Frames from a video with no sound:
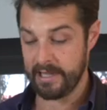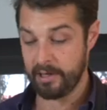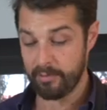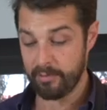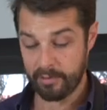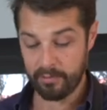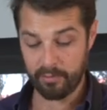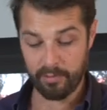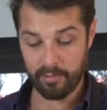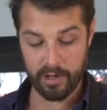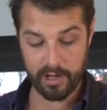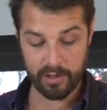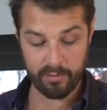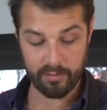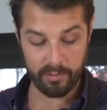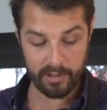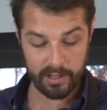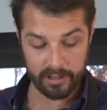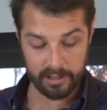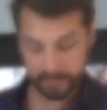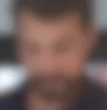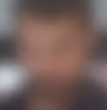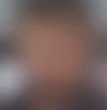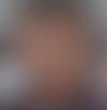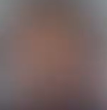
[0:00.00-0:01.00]
that would work
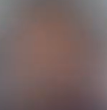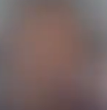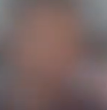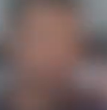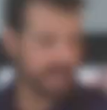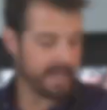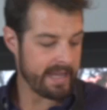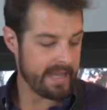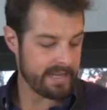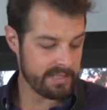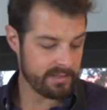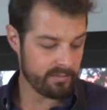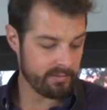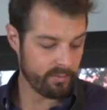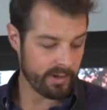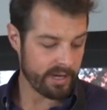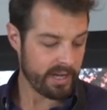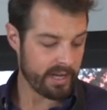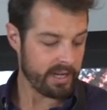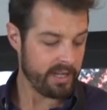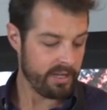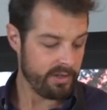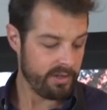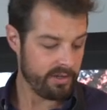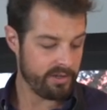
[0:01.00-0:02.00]
well. And we're
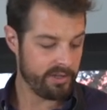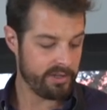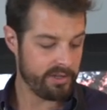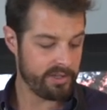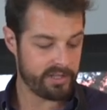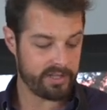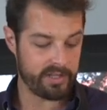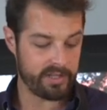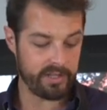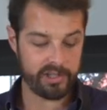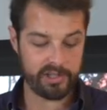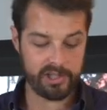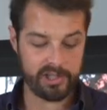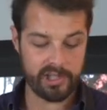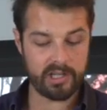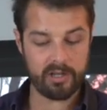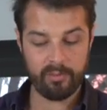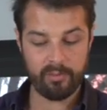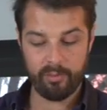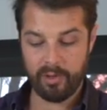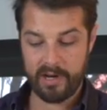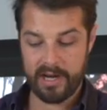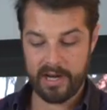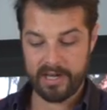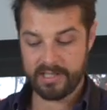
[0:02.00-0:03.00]
going to use the
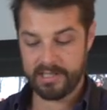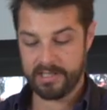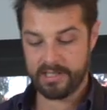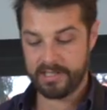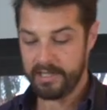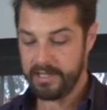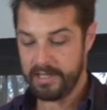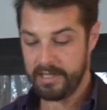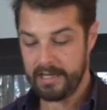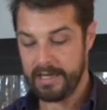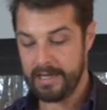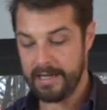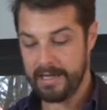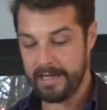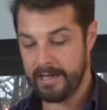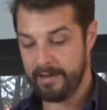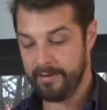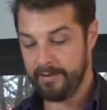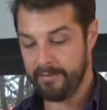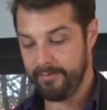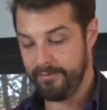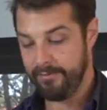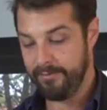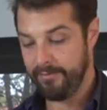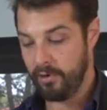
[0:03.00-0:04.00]
chicken breast
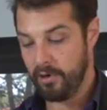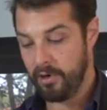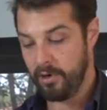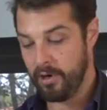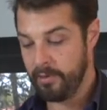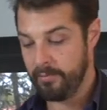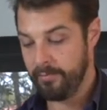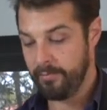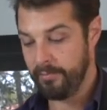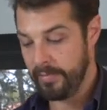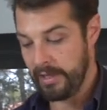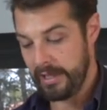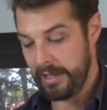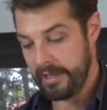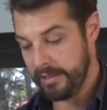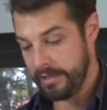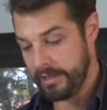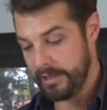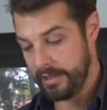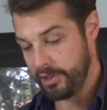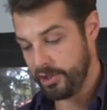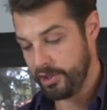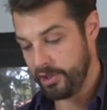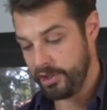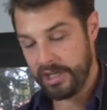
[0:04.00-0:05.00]
from
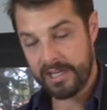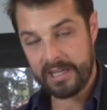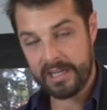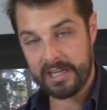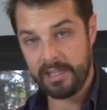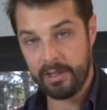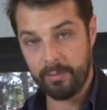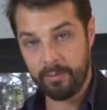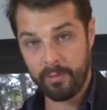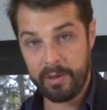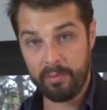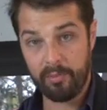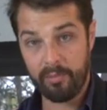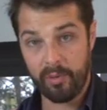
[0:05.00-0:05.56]
the chicken that we